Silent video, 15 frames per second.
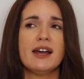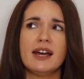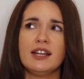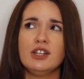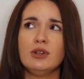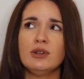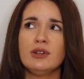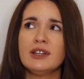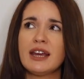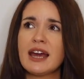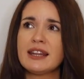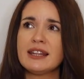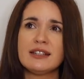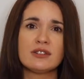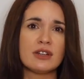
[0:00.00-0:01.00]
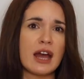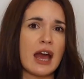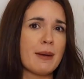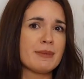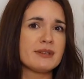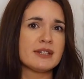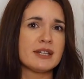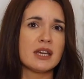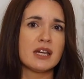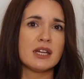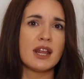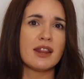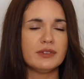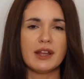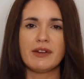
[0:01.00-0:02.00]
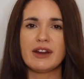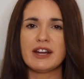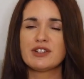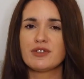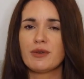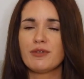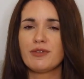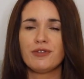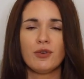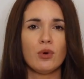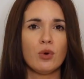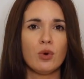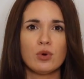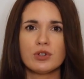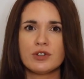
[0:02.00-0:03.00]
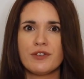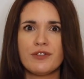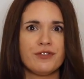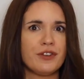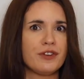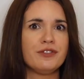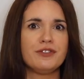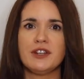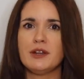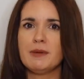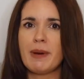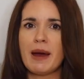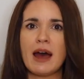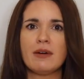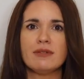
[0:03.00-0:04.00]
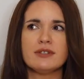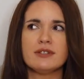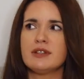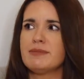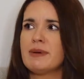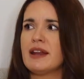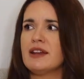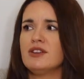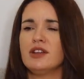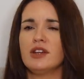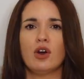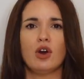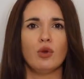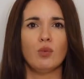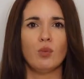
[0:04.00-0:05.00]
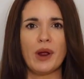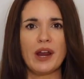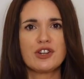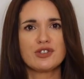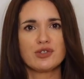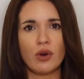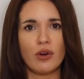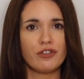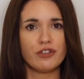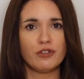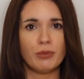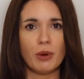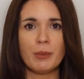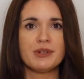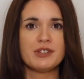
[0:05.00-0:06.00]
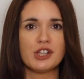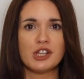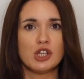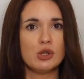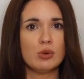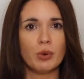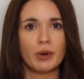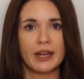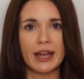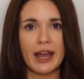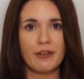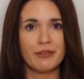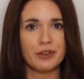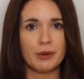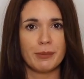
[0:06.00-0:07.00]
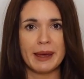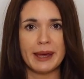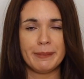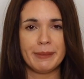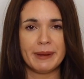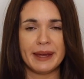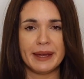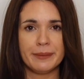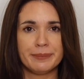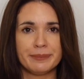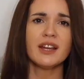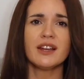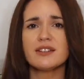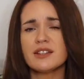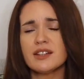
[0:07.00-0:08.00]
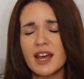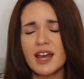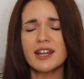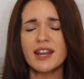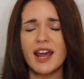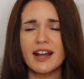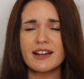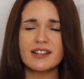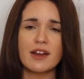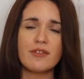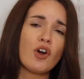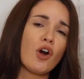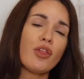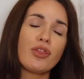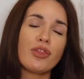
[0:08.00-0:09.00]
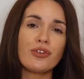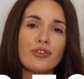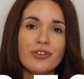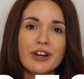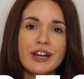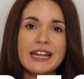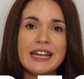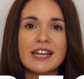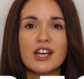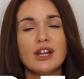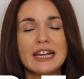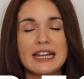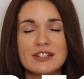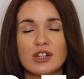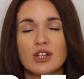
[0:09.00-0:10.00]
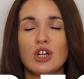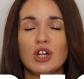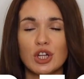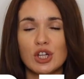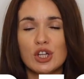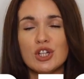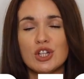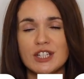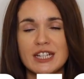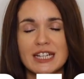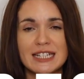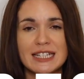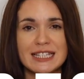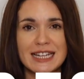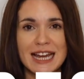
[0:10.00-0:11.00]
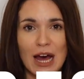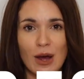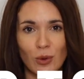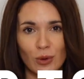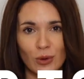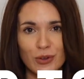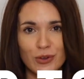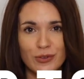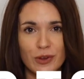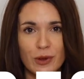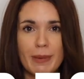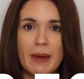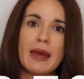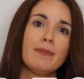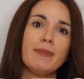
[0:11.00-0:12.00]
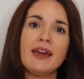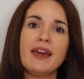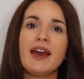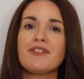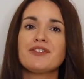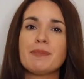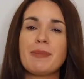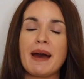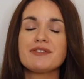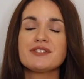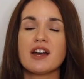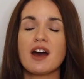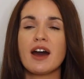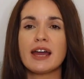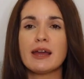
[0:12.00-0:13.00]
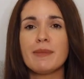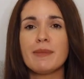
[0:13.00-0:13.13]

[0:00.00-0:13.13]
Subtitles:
and you can get these on Amazon. They range from £4 to £15 depending on which sort of thermometer you want to get for your baby. So then next I've got 3 little hooded towels for your baby after bath time.